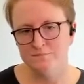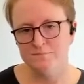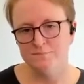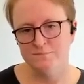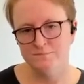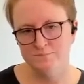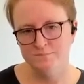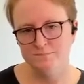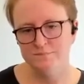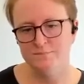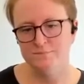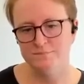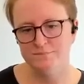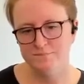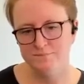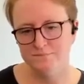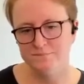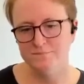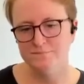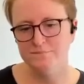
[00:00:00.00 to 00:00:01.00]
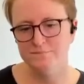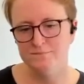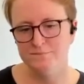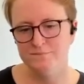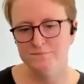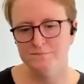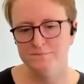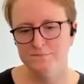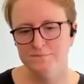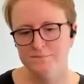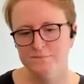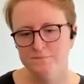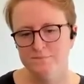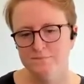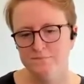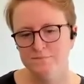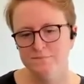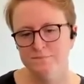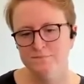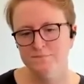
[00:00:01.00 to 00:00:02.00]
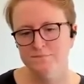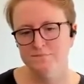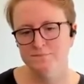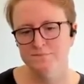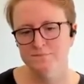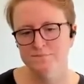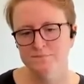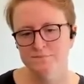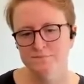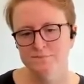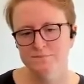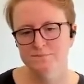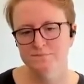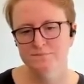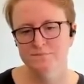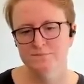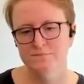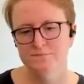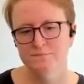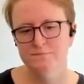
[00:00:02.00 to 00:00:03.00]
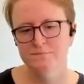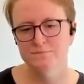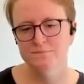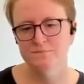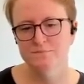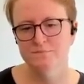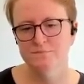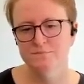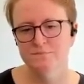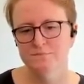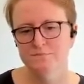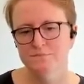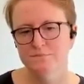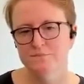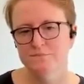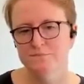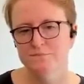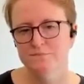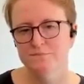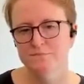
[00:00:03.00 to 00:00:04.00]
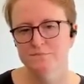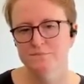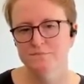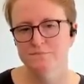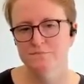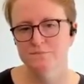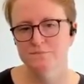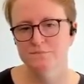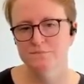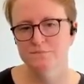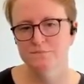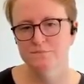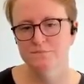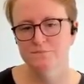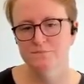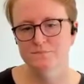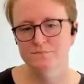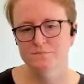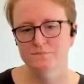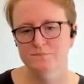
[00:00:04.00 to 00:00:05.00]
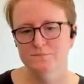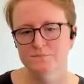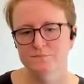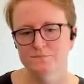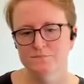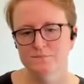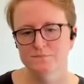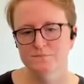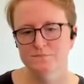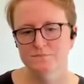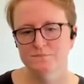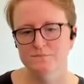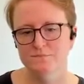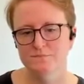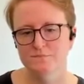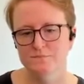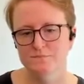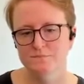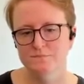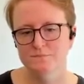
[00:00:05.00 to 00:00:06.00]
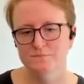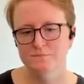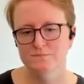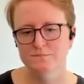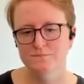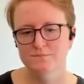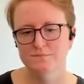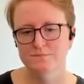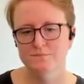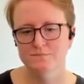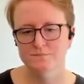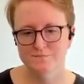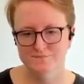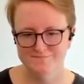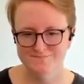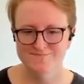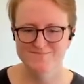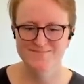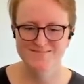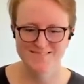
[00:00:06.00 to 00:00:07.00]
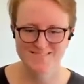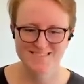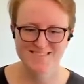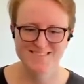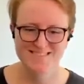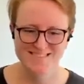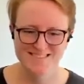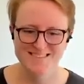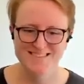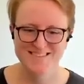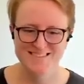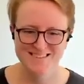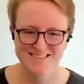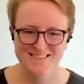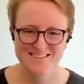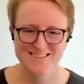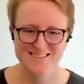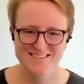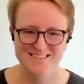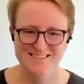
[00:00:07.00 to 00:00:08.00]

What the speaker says: (silent)